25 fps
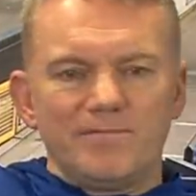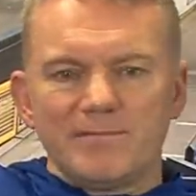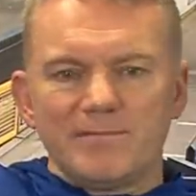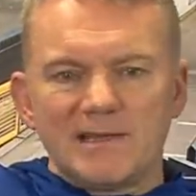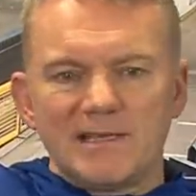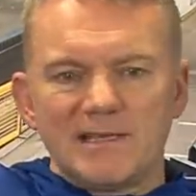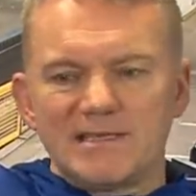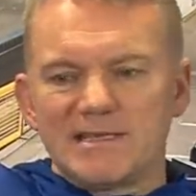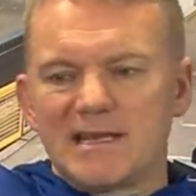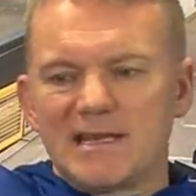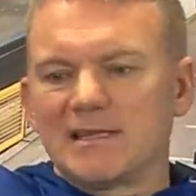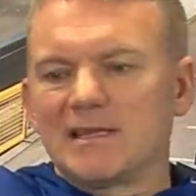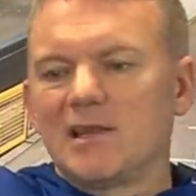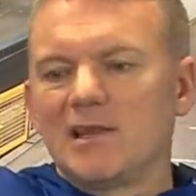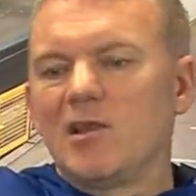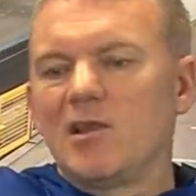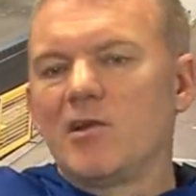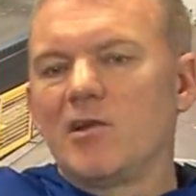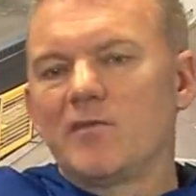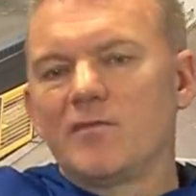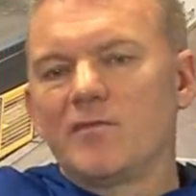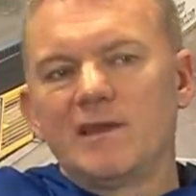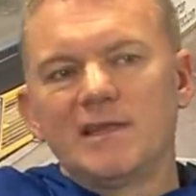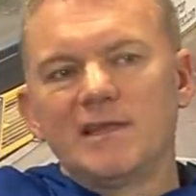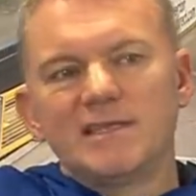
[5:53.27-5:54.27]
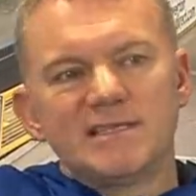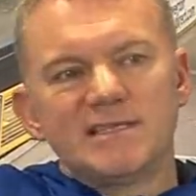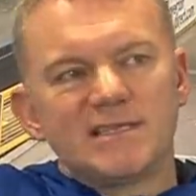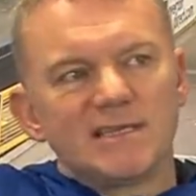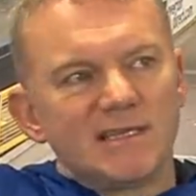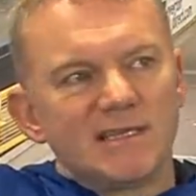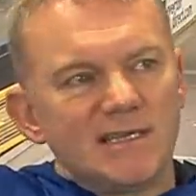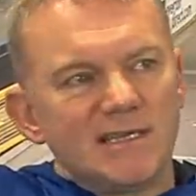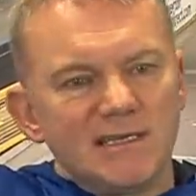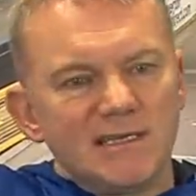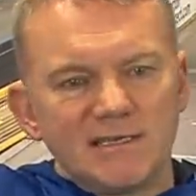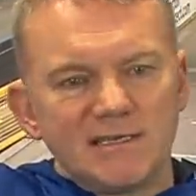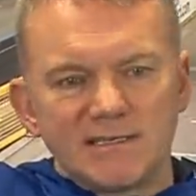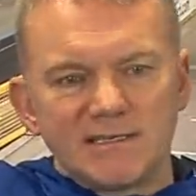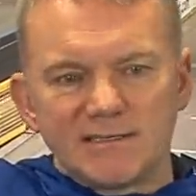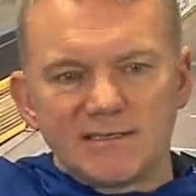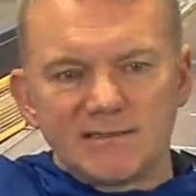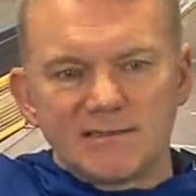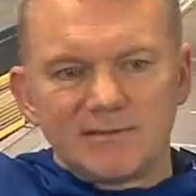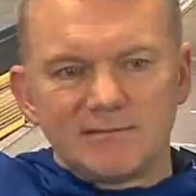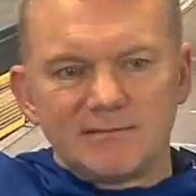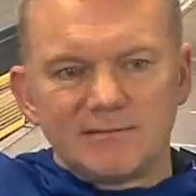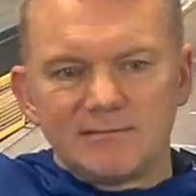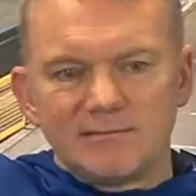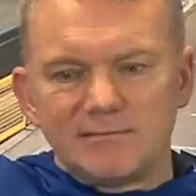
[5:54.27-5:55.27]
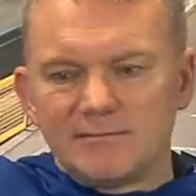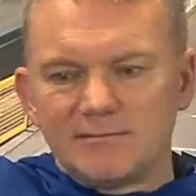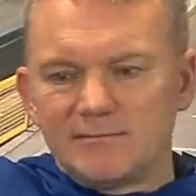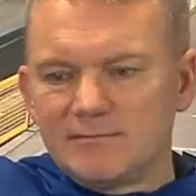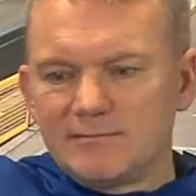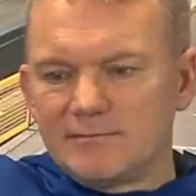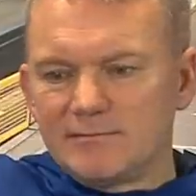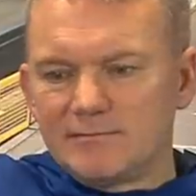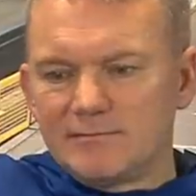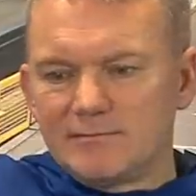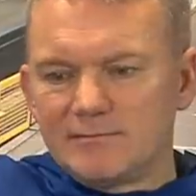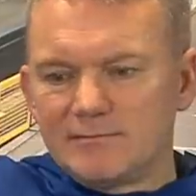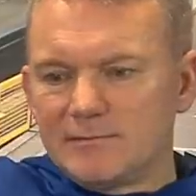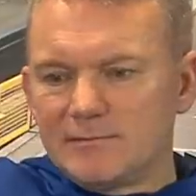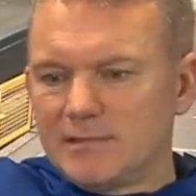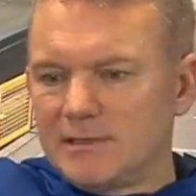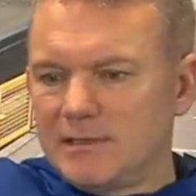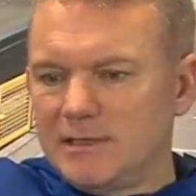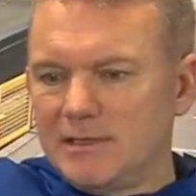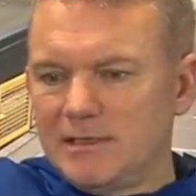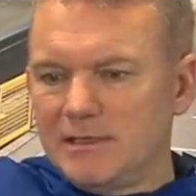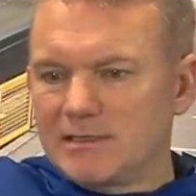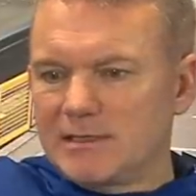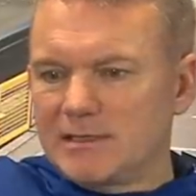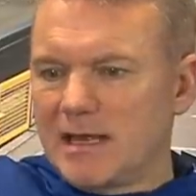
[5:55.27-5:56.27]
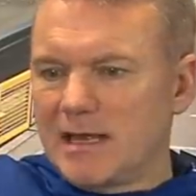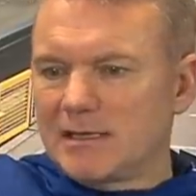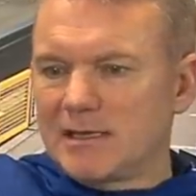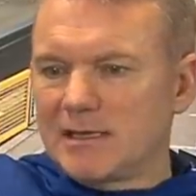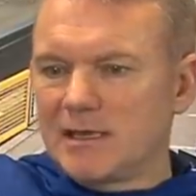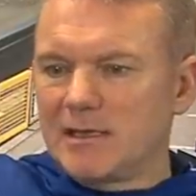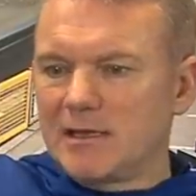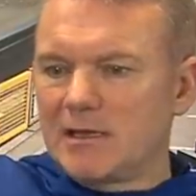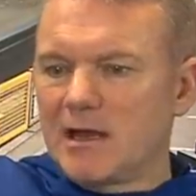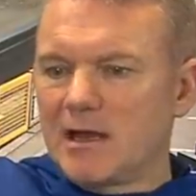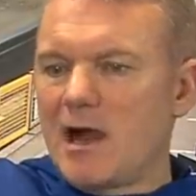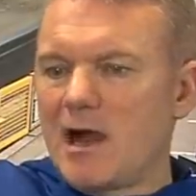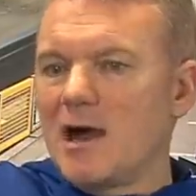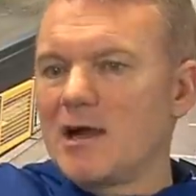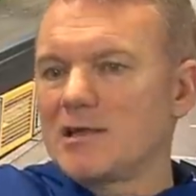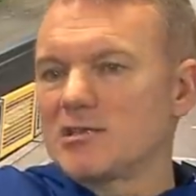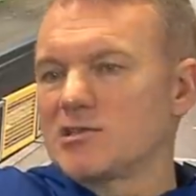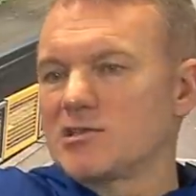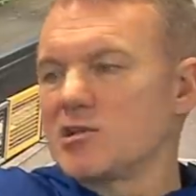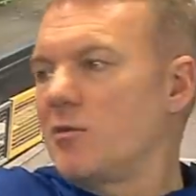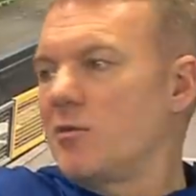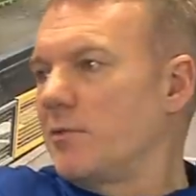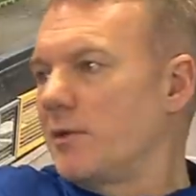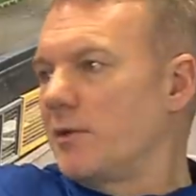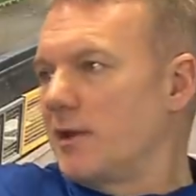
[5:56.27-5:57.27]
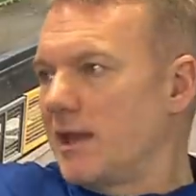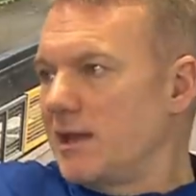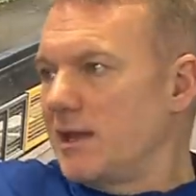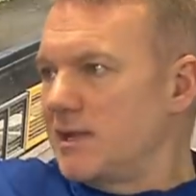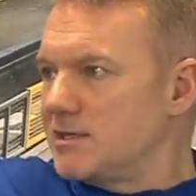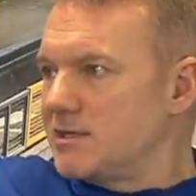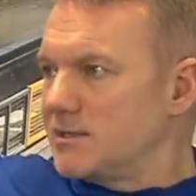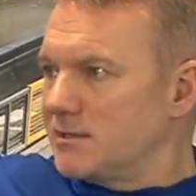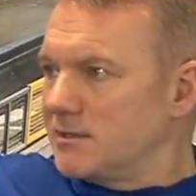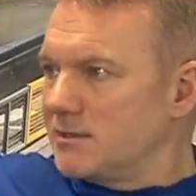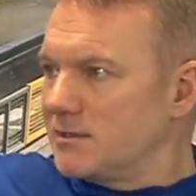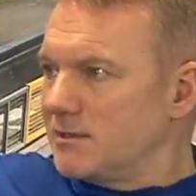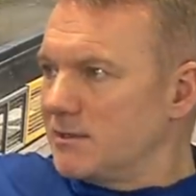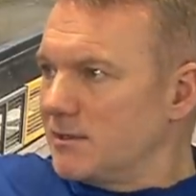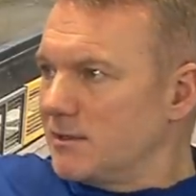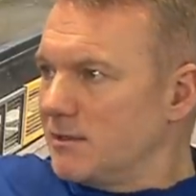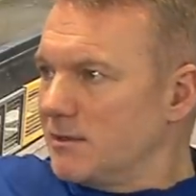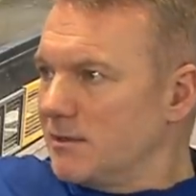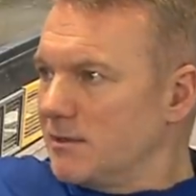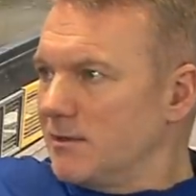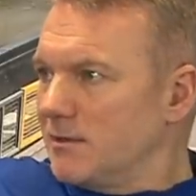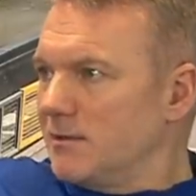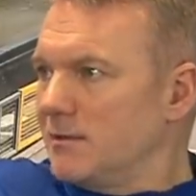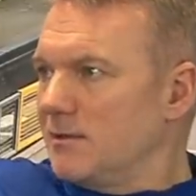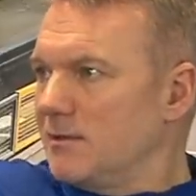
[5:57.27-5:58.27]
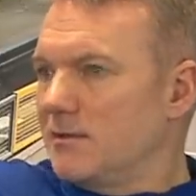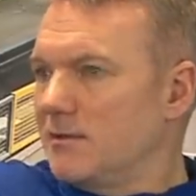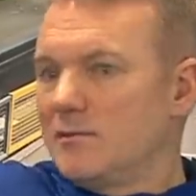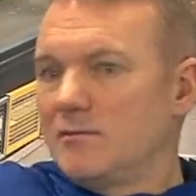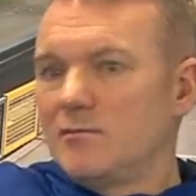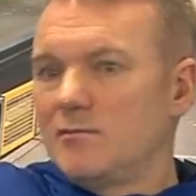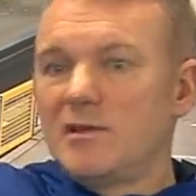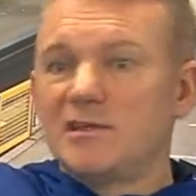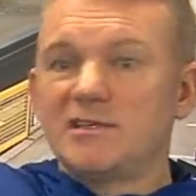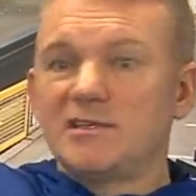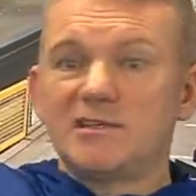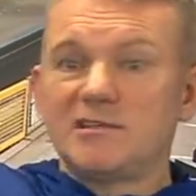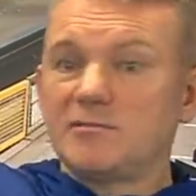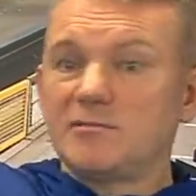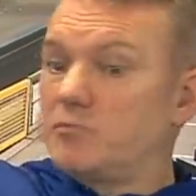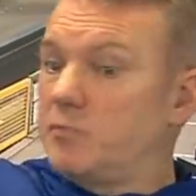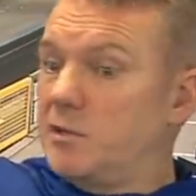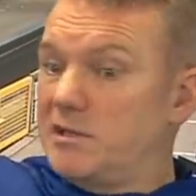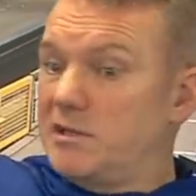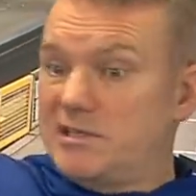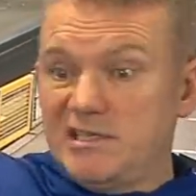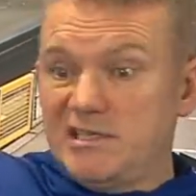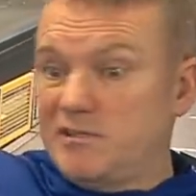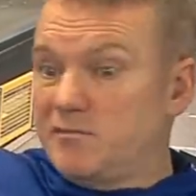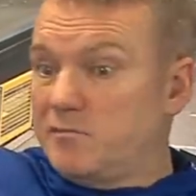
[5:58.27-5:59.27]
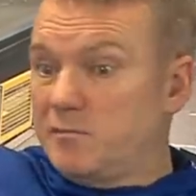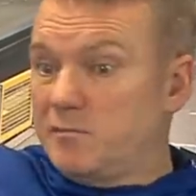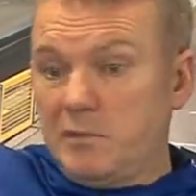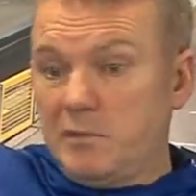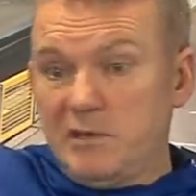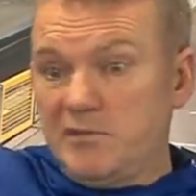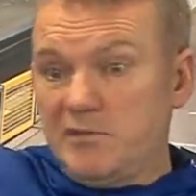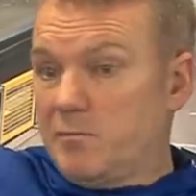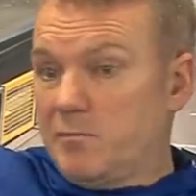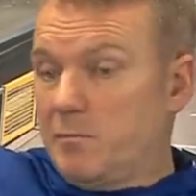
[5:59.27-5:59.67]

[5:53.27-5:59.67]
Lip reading: He's had a lot of injuries. He's had a heart operation, which he's